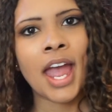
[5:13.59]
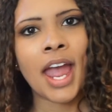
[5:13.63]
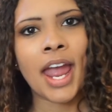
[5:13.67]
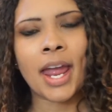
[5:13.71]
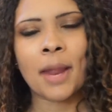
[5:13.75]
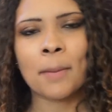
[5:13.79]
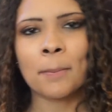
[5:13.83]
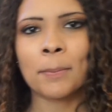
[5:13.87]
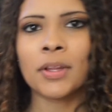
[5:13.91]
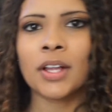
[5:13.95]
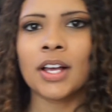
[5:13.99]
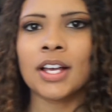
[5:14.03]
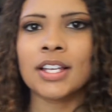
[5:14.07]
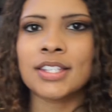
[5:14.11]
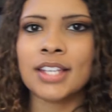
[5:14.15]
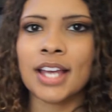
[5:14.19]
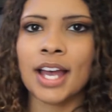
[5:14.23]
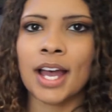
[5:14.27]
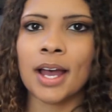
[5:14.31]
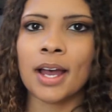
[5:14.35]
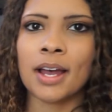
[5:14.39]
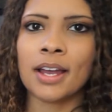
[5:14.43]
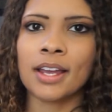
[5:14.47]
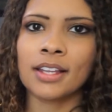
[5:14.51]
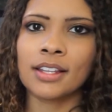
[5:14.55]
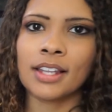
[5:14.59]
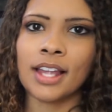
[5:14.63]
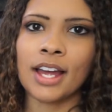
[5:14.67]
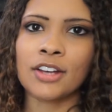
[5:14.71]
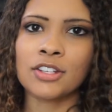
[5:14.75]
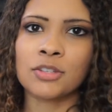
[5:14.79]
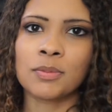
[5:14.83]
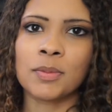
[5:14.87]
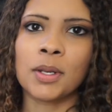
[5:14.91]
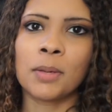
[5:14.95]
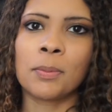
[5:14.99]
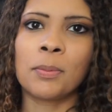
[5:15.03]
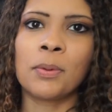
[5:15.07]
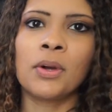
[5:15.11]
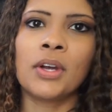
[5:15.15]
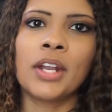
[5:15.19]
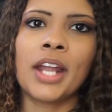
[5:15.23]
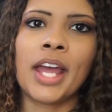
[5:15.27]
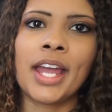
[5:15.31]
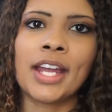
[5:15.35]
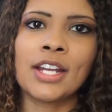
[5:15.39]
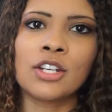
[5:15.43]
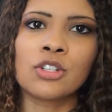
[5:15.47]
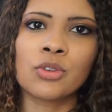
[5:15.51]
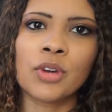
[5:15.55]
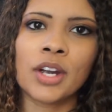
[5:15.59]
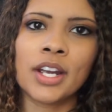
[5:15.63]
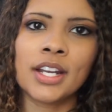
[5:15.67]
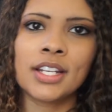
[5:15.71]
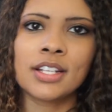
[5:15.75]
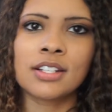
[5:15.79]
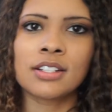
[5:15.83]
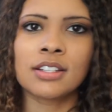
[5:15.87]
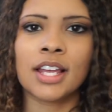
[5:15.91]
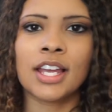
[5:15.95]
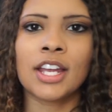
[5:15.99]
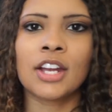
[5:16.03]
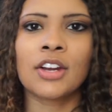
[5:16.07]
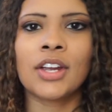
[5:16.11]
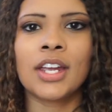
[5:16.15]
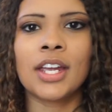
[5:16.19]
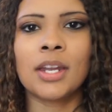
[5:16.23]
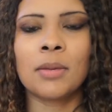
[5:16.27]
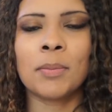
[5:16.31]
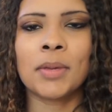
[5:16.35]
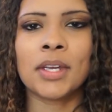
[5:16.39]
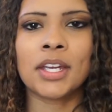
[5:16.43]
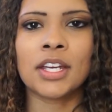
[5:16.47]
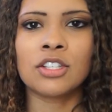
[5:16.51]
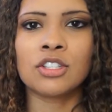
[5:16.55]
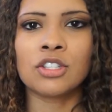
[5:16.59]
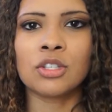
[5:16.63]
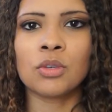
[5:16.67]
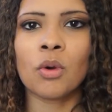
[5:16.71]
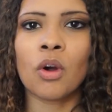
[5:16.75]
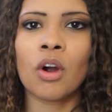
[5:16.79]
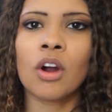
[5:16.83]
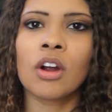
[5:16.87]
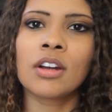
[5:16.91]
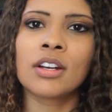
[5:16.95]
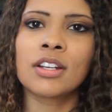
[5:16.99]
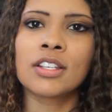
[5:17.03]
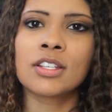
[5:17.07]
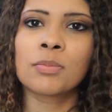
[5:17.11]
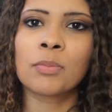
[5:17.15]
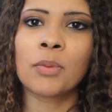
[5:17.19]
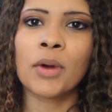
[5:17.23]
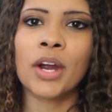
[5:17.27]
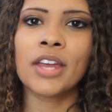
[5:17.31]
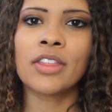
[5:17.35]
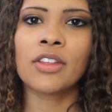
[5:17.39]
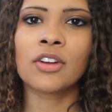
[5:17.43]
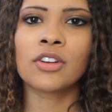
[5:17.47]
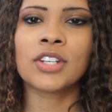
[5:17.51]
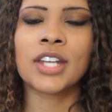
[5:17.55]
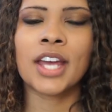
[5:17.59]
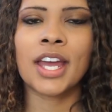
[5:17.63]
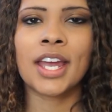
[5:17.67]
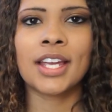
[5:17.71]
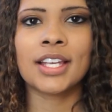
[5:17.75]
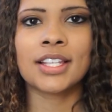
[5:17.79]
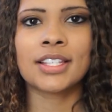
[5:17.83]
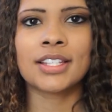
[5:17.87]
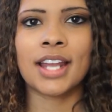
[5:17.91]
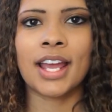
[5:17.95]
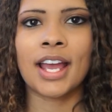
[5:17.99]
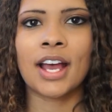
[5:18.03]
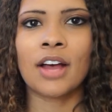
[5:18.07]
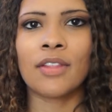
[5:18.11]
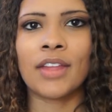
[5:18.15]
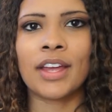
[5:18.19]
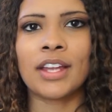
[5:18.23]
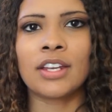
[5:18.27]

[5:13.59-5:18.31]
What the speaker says: And plus, it allows me to put a drainage layer in because you are going to spray their tanks down.